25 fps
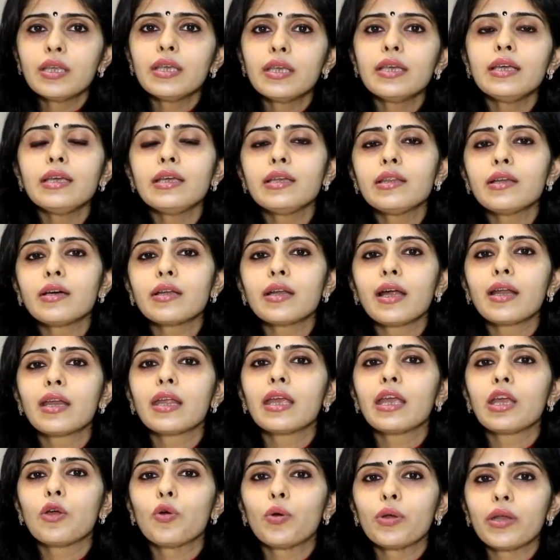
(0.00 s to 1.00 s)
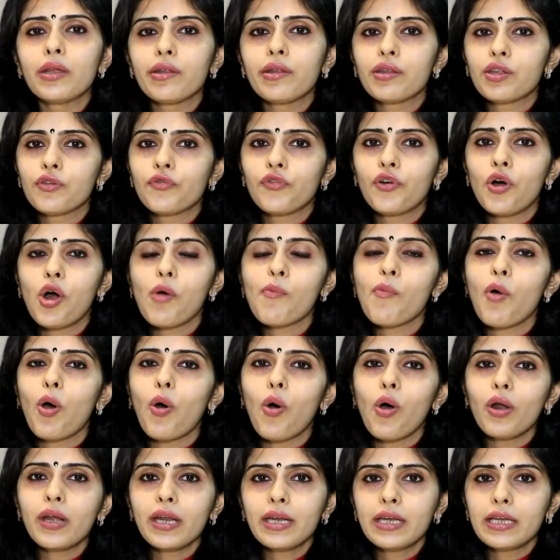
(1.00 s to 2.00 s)
either an agonist form
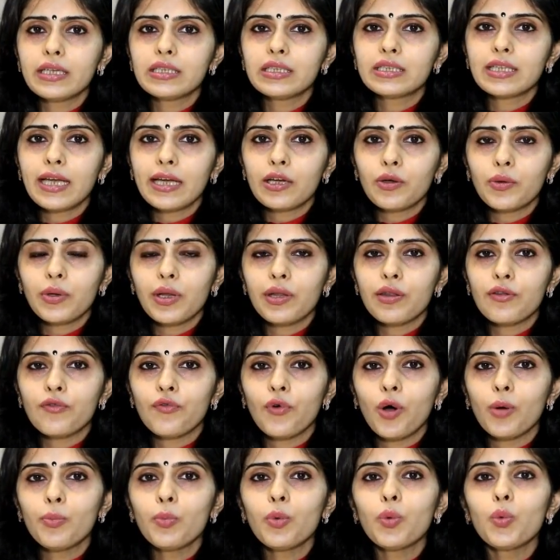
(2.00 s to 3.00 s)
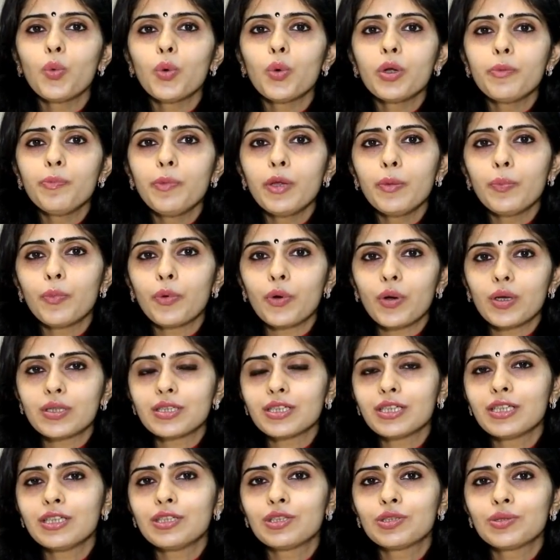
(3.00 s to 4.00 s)
or an antagonist form, would be
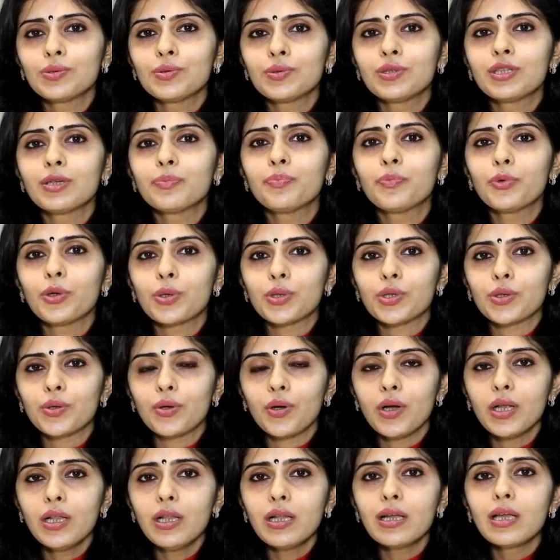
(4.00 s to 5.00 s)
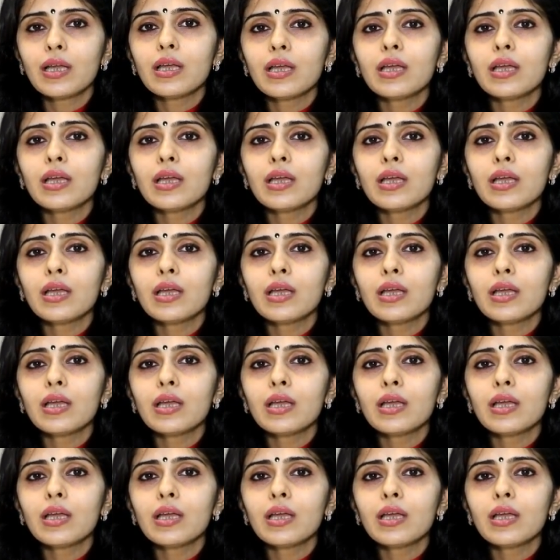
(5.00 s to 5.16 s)
brought into the protocol.